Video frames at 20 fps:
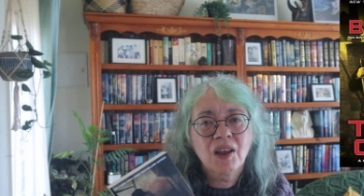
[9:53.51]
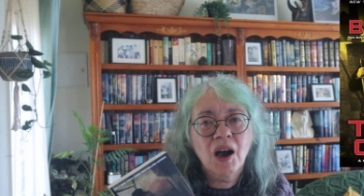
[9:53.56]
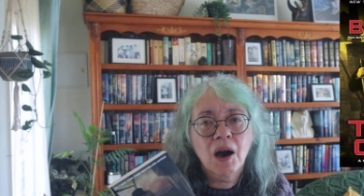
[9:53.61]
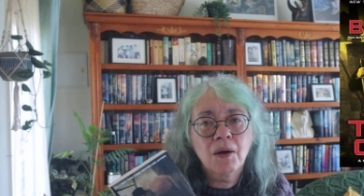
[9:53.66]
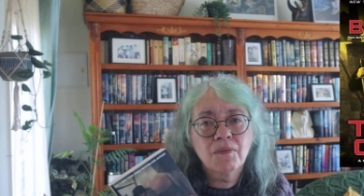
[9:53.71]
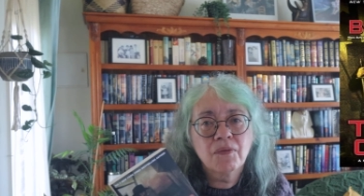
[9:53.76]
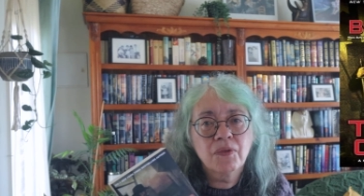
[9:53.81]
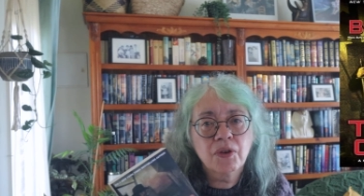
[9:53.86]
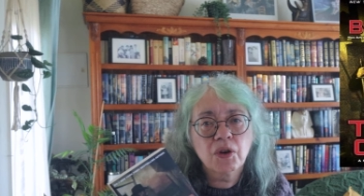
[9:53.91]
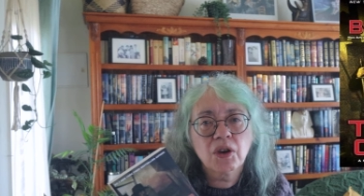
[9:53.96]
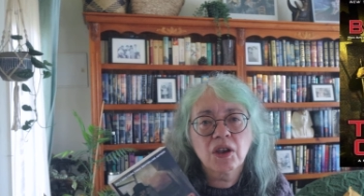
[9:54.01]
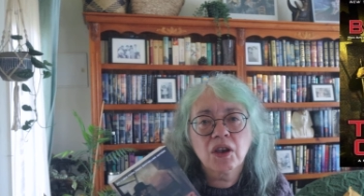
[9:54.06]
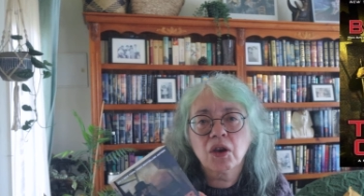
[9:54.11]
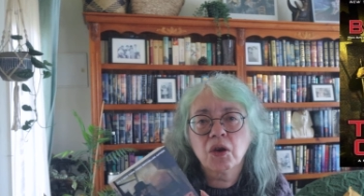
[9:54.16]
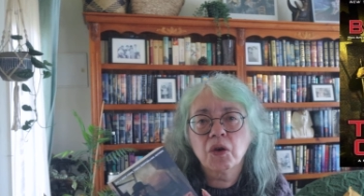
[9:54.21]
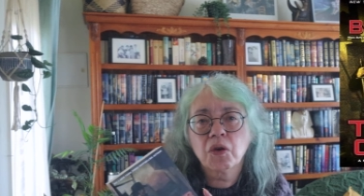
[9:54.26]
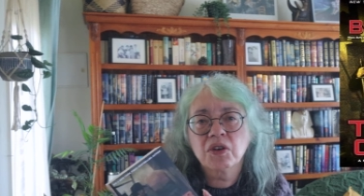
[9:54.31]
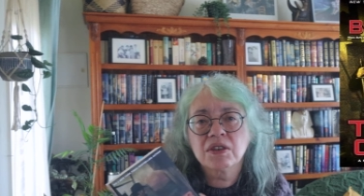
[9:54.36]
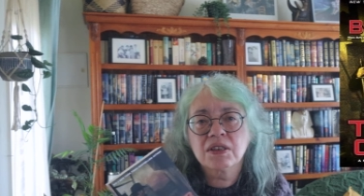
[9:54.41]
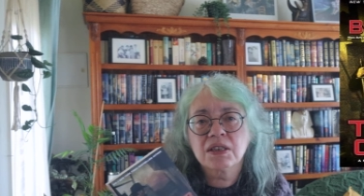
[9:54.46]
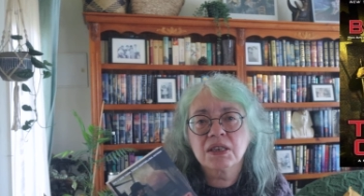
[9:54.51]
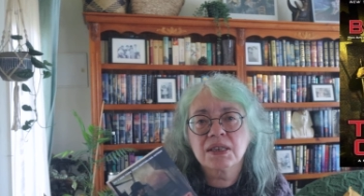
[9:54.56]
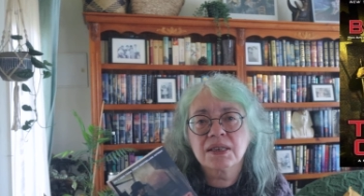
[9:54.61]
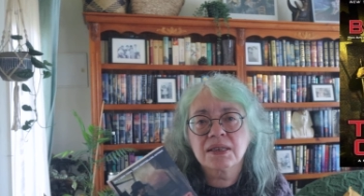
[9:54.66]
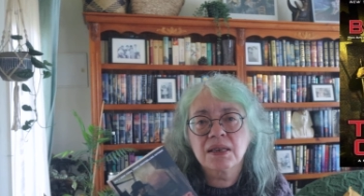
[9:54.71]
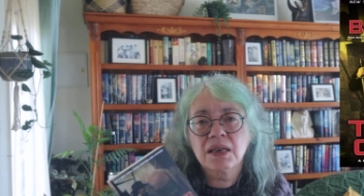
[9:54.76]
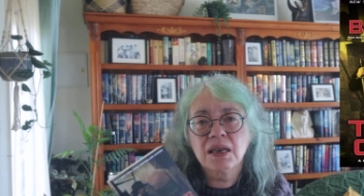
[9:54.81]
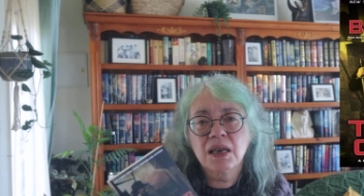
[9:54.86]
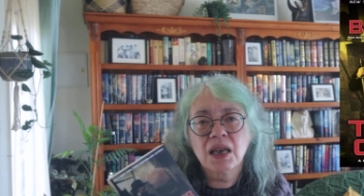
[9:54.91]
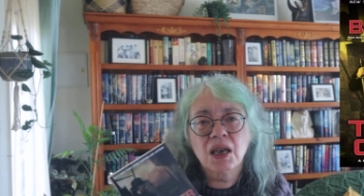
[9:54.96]
I'm very curious to
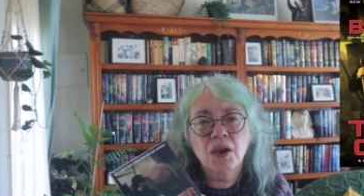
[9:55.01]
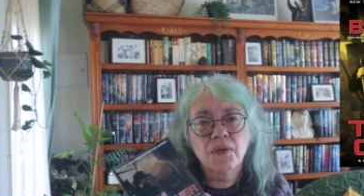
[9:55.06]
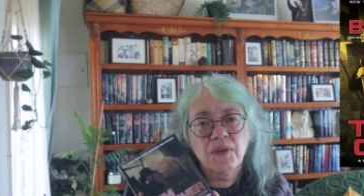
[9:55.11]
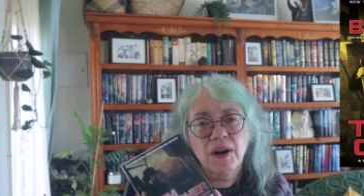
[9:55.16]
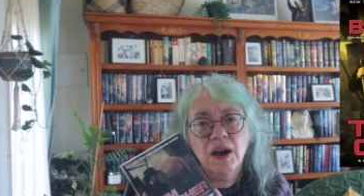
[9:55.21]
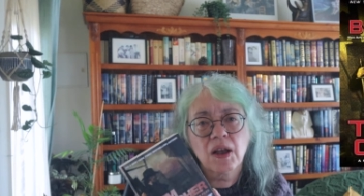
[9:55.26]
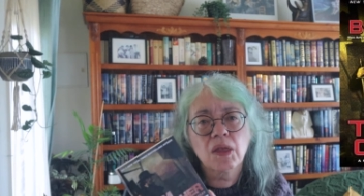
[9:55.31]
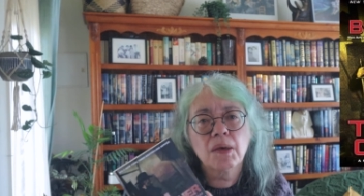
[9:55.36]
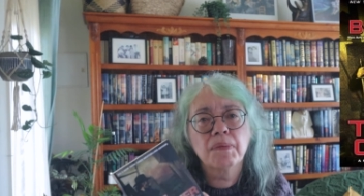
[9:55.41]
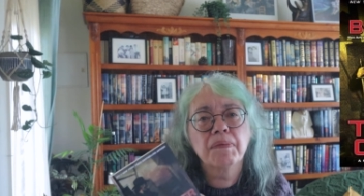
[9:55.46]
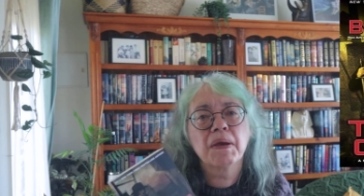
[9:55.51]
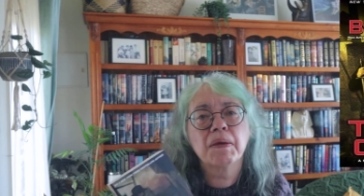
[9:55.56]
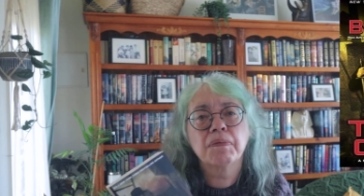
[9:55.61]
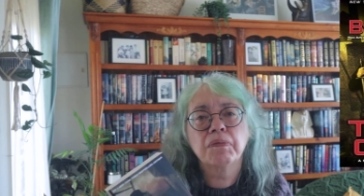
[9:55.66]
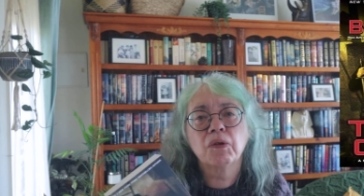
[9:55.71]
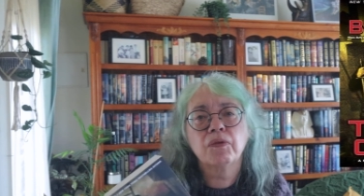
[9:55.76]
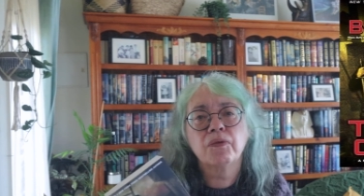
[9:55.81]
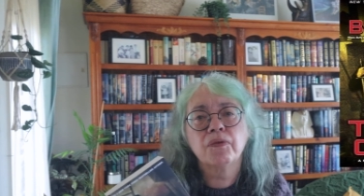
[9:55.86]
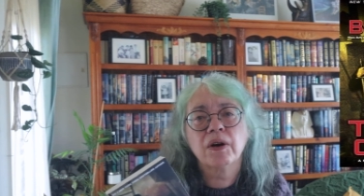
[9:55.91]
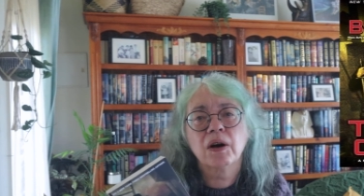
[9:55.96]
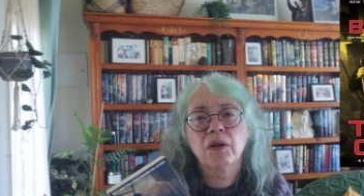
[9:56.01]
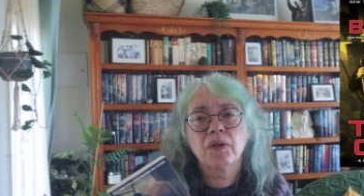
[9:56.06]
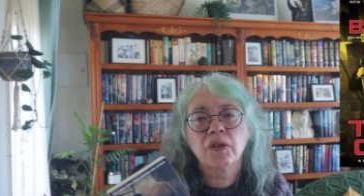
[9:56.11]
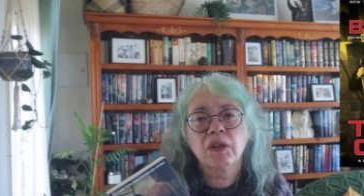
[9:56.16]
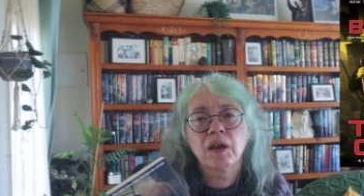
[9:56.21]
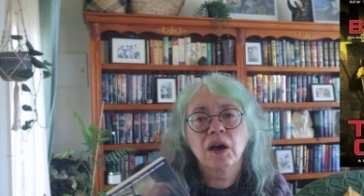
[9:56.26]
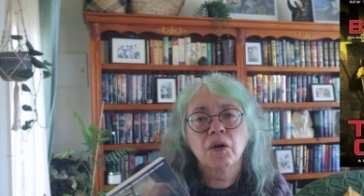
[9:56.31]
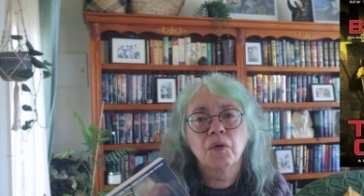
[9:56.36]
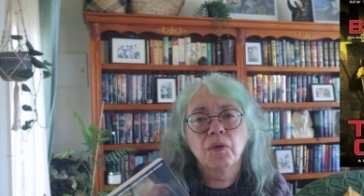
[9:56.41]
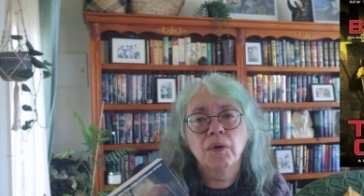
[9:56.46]
see if other people felt
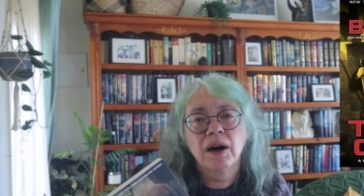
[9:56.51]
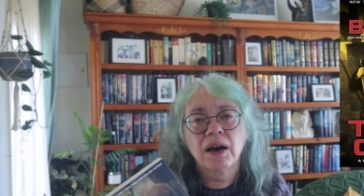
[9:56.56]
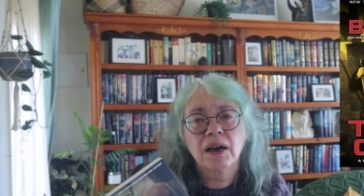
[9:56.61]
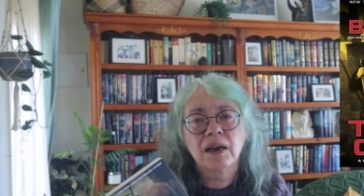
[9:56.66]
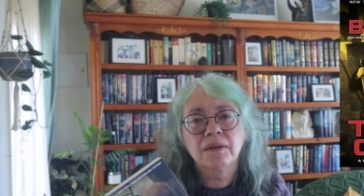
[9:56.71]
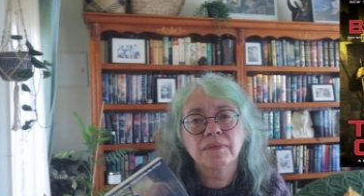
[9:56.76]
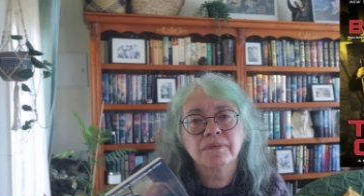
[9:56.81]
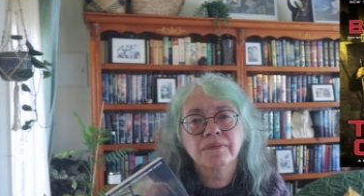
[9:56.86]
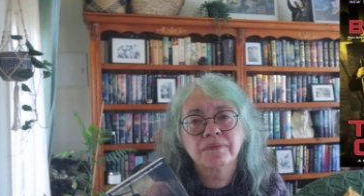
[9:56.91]
that way.